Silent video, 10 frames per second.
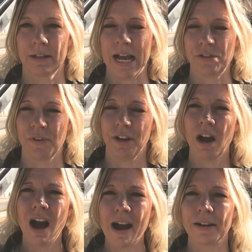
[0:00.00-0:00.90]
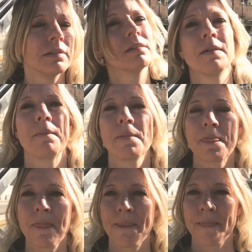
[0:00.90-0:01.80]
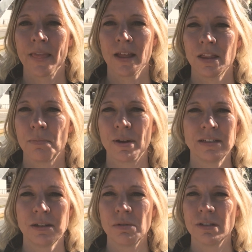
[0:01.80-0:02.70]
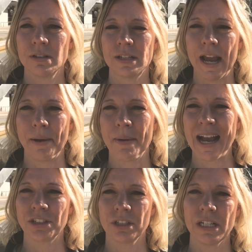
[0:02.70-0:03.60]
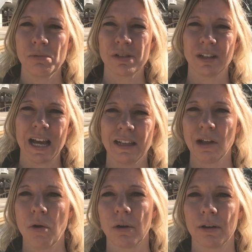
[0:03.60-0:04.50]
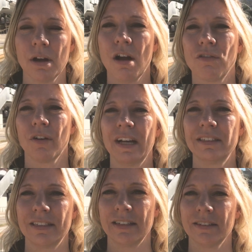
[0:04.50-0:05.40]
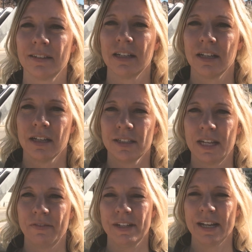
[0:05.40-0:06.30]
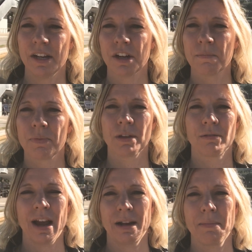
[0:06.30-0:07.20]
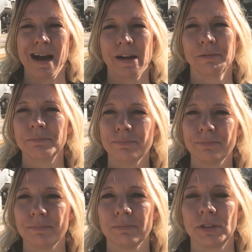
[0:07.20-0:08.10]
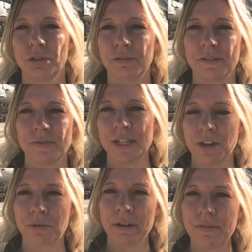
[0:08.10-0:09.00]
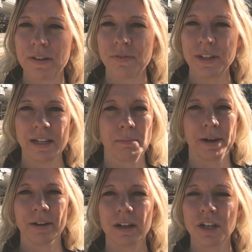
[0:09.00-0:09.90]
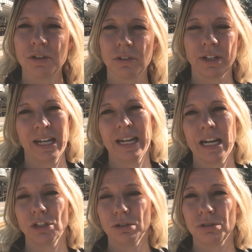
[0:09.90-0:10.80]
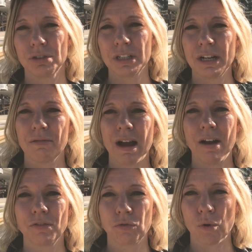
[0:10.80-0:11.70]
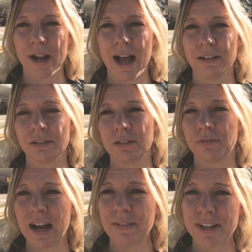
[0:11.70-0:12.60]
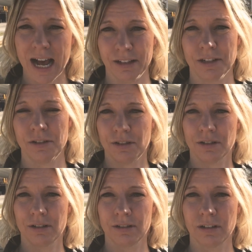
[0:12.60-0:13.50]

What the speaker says: Gas for the car. The pricing was the same. Actually, it was a lot lower. For instance, TV dinner ran about $2.50 to $3.50. In America, you're looking at usually around $4 to $5.